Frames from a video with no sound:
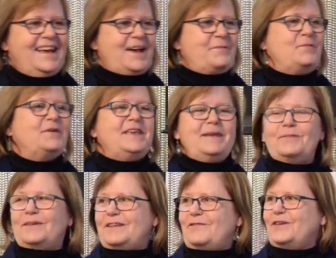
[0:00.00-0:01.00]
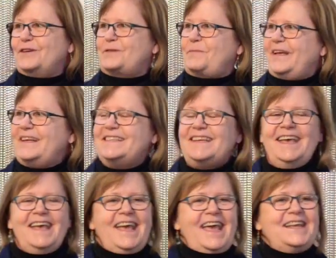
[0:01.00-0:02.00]
a bookkeeper in the first place.
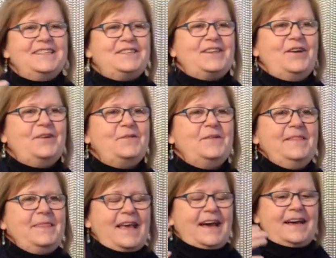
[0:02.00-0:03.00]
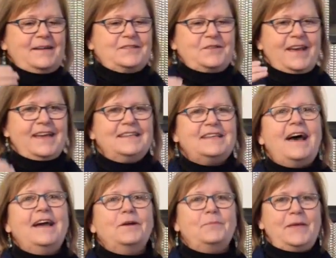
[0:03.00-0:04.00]
And so I had to
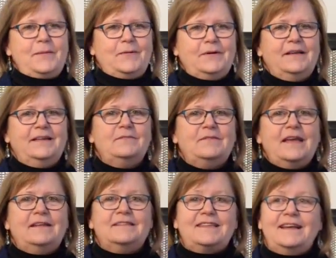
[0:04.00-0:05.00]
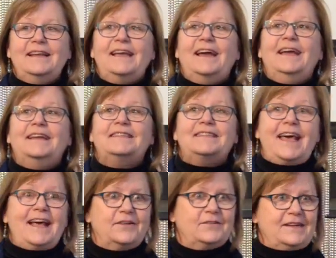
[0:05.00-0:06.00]
hire people, and suddenly I had
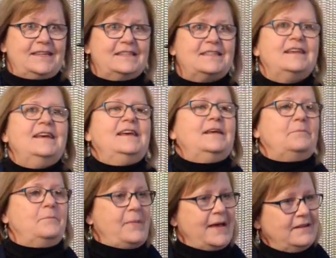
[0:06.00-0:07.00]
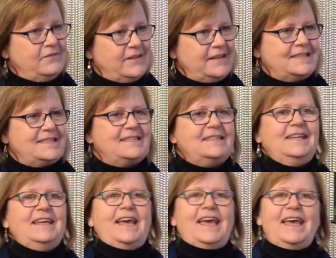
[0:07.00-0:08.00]
salaries, and benefits,
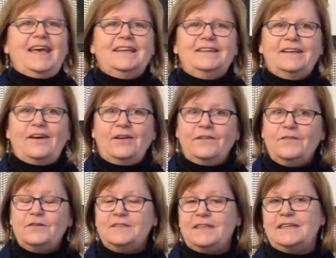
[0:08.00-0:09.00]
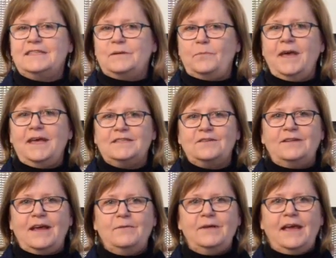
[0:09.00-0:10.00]
and all of those things to pay. So
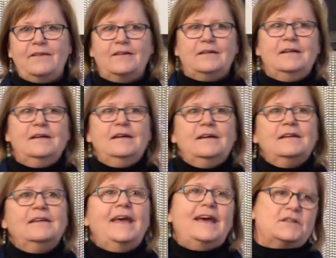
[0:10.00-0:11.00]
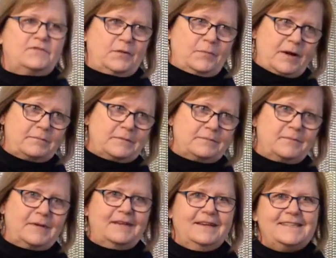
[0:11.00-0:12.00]
now we have a cash flow problem
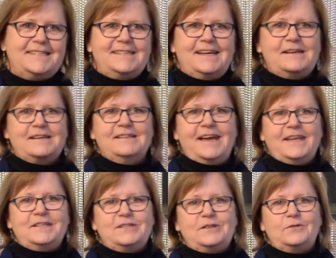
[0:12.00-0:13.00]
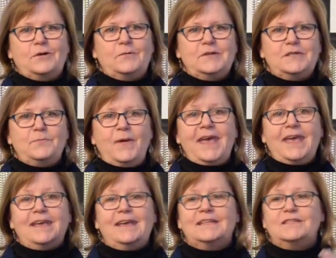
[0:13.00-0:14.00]
because clients don't always
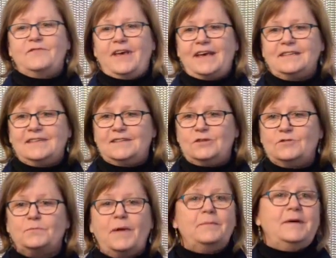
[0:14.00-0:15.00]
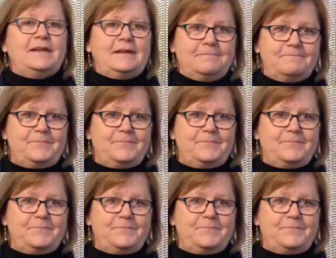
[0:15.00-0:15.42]
pay as fast as you spend money.